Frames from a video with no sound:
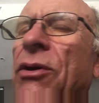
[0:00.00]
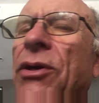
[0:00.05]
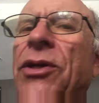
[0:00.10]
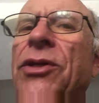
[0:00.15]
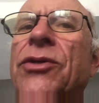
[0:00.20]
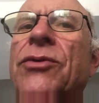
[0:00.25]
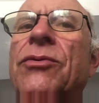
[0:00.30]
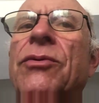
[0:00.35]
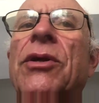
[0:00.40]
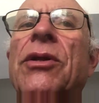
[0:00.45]
on
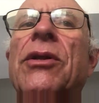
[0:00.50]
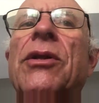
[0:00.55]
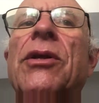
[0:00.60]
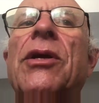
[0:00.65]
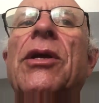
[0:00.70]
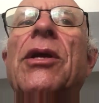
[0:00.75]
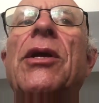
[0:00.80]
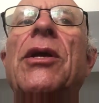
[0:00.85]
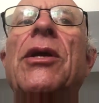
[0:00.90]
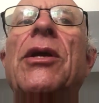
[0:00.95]
Israel.
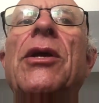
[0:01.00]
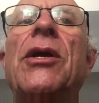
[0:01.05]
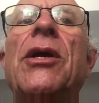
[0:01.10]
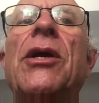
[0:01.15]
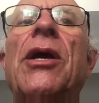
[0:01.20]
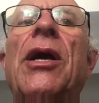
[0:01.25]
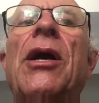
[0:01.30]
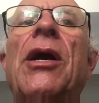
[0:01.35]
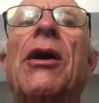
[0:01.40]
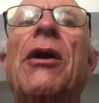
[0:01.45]

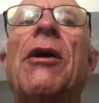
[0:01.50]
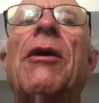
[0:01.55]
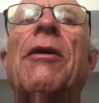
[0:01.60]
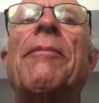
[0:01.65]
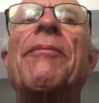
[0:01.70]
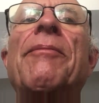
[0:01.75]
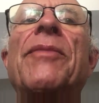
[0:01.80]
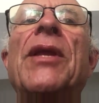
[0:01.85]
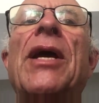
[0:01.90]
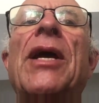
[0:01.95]

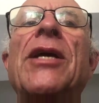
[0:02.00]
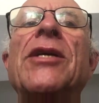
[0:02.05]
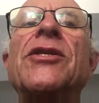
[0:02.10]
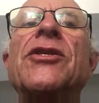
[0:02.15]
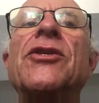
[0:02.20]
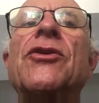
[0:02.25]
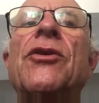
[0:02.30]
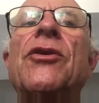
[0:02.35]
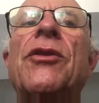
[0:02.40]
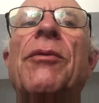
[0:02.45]

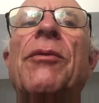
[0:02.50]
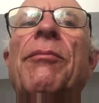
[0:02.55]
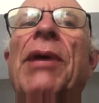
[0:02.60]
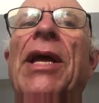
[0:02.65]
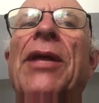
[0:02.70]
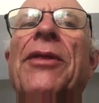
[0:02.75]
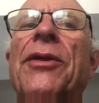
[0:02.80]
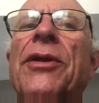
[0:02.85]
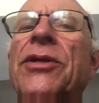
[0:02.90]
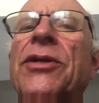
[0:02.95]
As to the
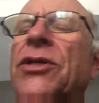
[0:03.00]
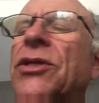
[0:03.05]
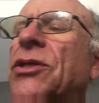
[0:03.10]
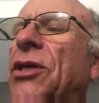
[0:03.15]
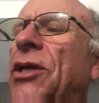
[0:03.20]
methods